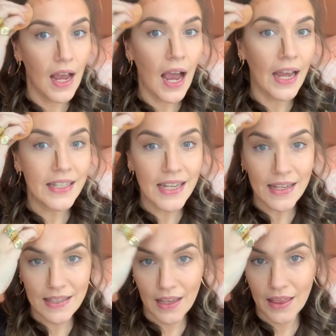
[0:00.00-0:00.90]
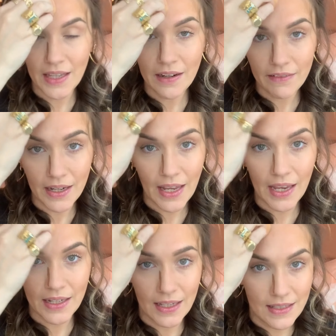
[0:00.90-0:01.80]
And yes, the theory again
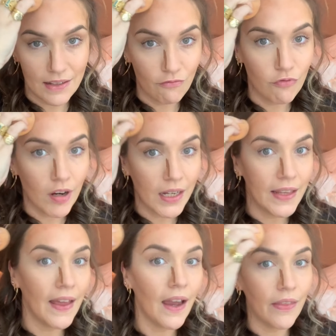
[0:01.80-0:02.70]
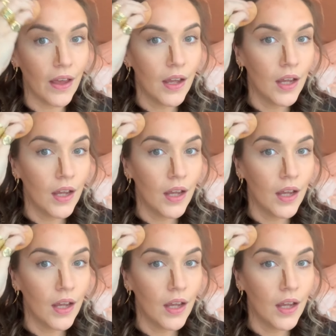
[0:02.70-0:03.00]
is really there, that